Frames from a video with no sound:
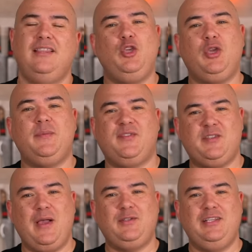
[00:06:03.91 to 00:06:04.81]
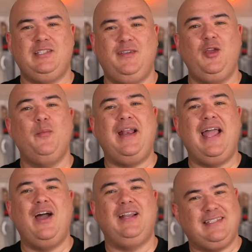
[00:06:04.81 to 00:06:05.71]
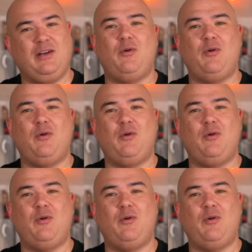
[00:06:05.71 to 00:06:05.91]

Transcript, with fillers: Thank you, Keeps, for sponsoring this video, but now let's get